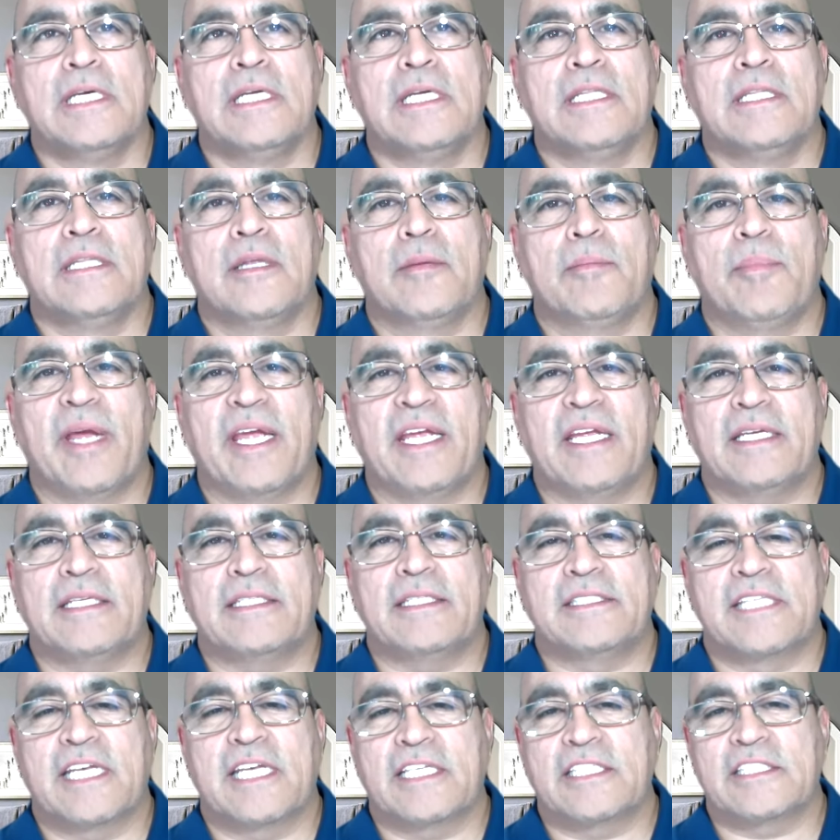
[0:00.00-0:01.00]
The bank
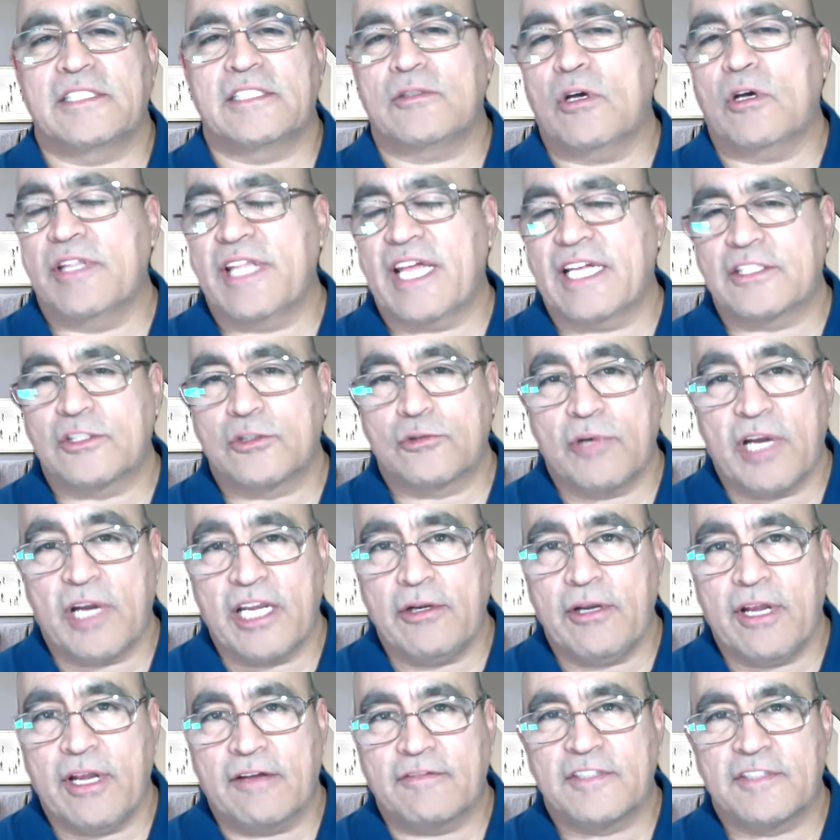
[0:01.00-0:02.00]
says, oh, that's great.
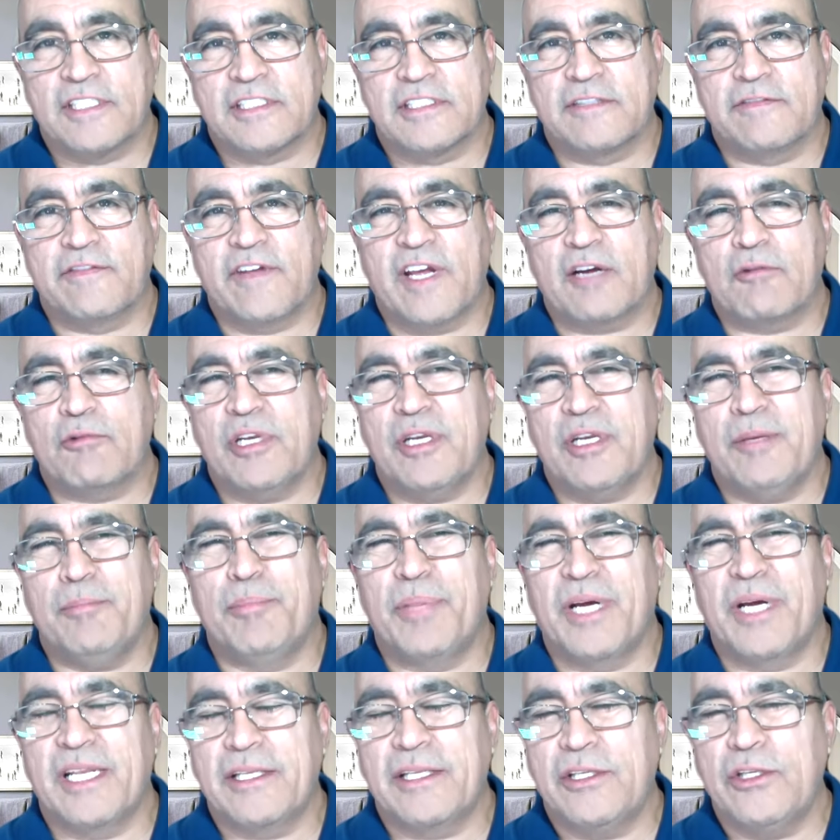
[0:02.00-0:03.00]
You have tons of equity,
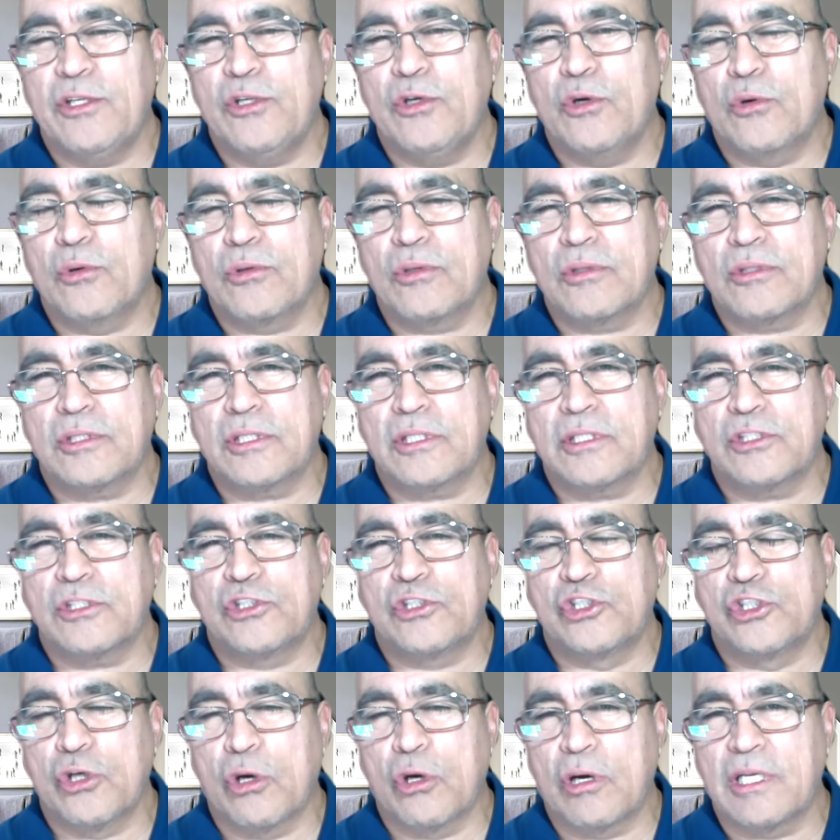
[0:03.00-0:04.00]
but you don't
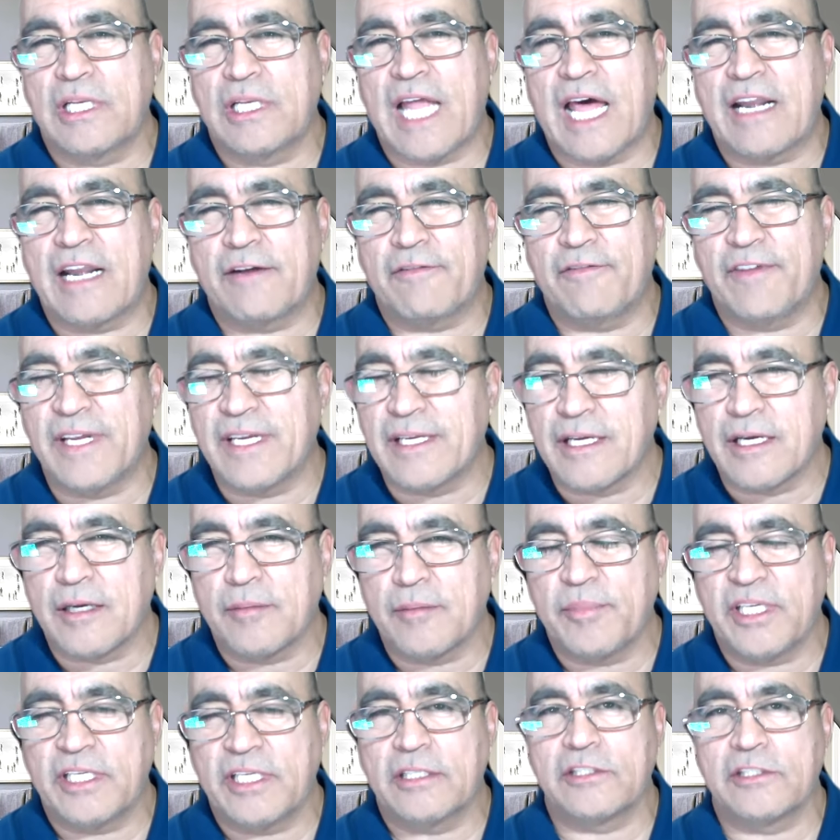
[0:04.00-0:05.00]
show a lot of income
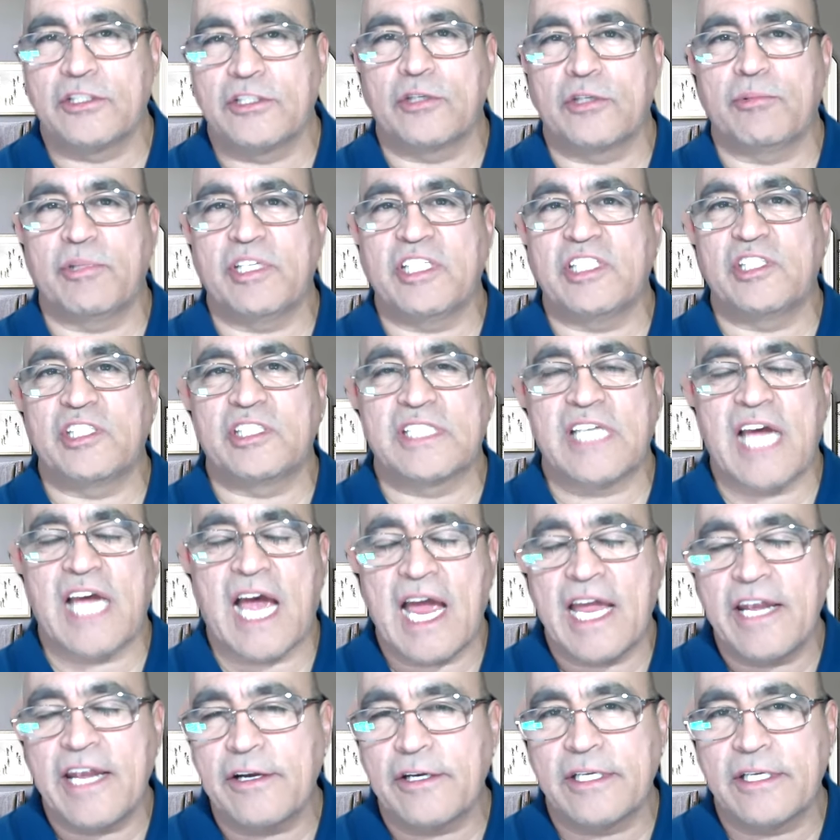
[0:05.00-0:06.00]
because you're
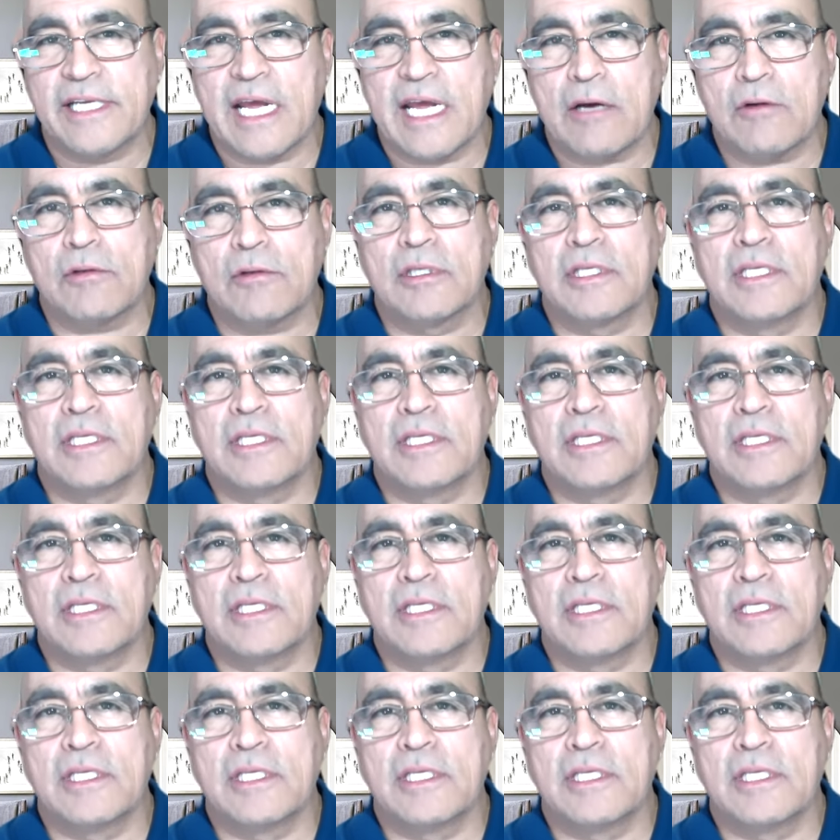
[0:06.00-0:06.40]
retired now.